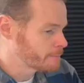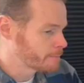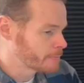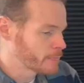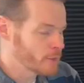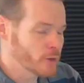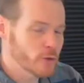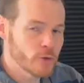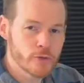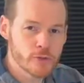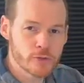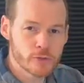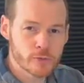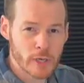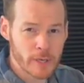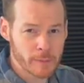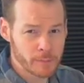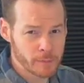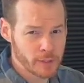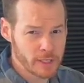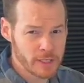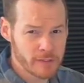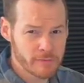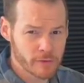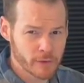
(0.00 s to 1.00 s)
Those I
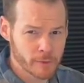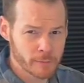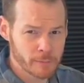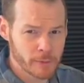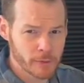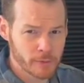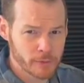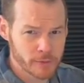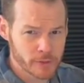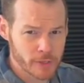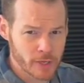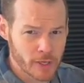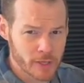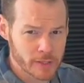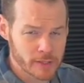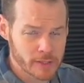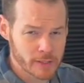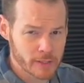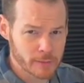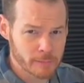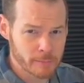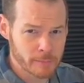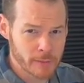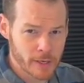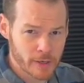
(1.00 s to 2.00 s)
believe are built on
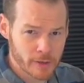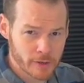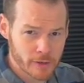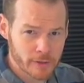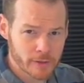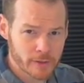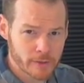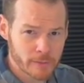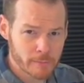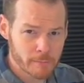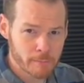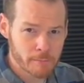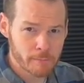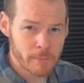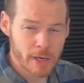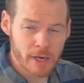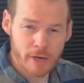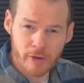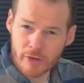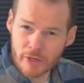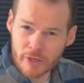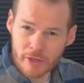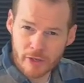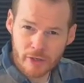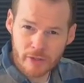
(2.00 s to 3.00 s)
the
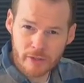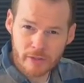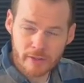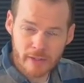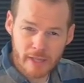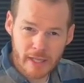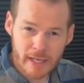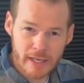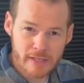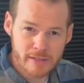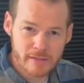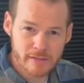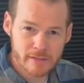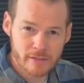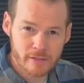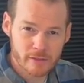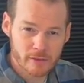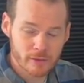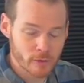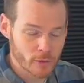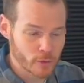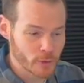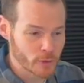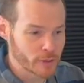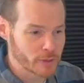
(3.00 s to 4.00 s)
barrier last,
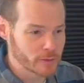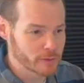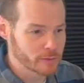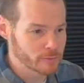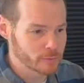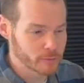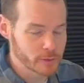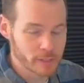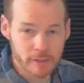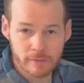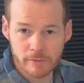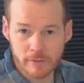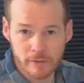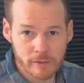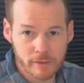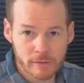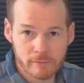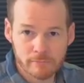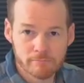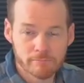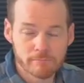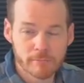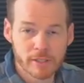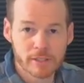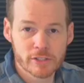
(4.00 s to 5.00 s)
or whatever
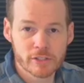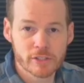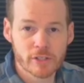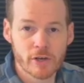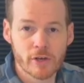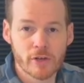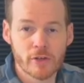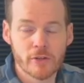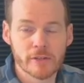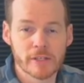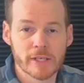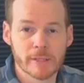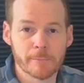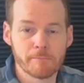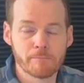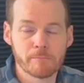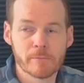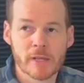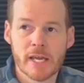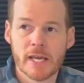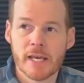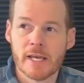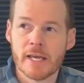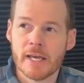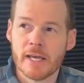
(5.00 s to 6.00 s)
it's called, and
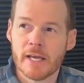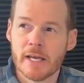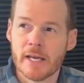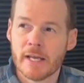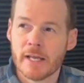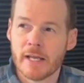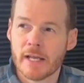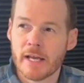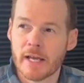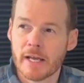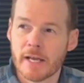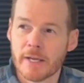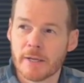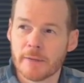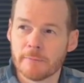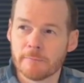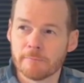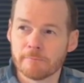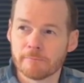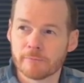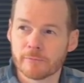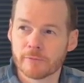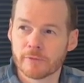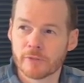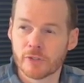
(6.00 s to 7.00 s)

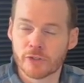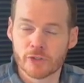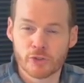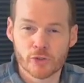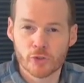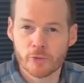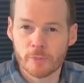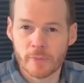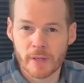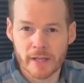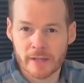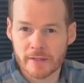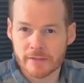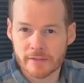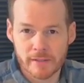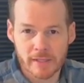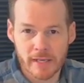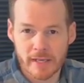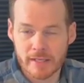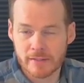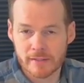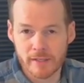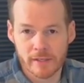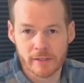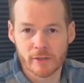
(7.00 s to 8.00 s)
the True Balance
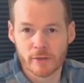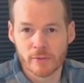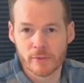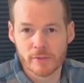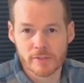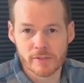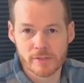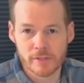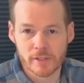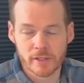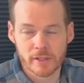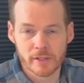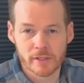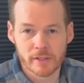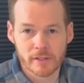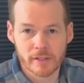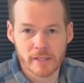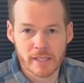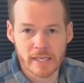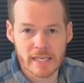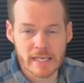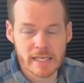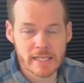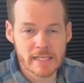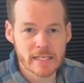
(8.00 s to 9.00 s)
last I know is the
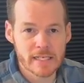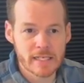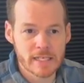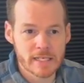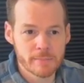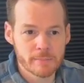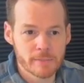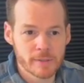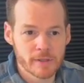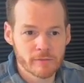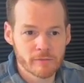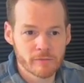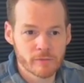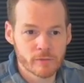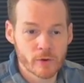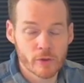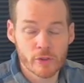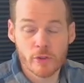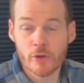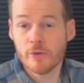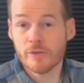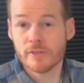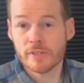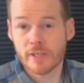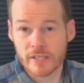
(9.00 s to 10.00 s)
Indy, but for
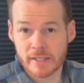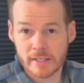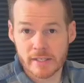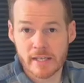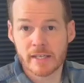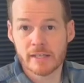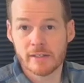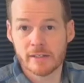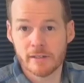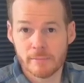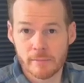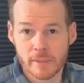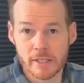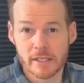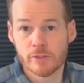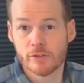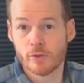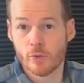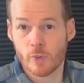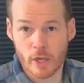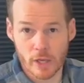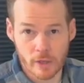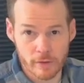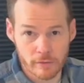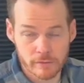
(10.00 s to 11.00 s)
those I tend to be a
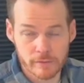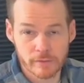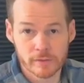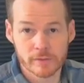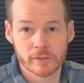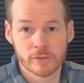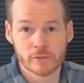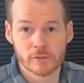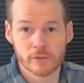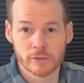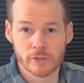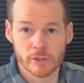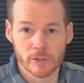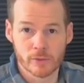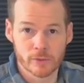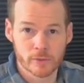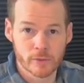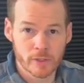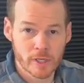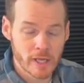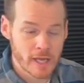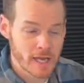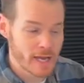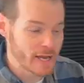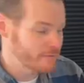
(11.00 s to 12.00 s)
12. So
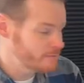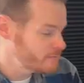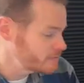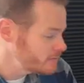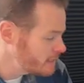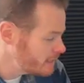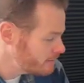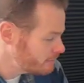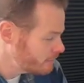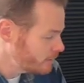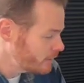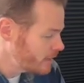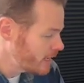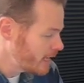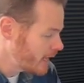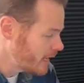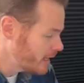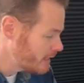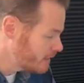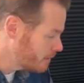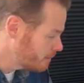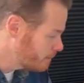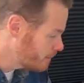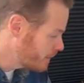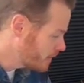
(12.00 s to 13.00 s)
I've never
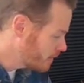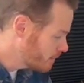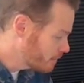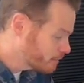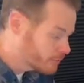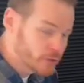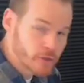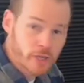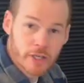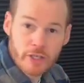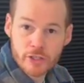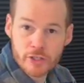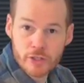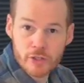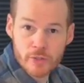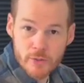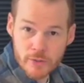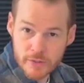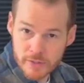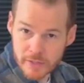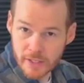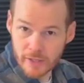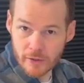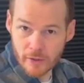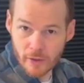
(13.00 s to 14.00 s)
had a pair of dress shoes
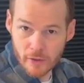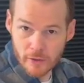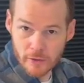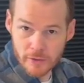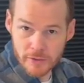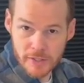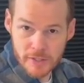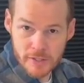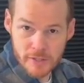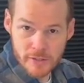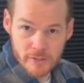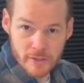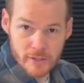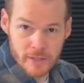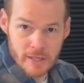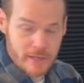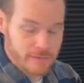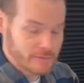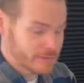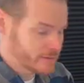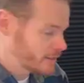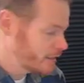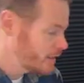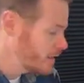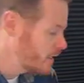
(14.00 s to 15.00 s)
that are Alden, so I'd have
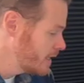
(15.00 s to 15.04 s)
to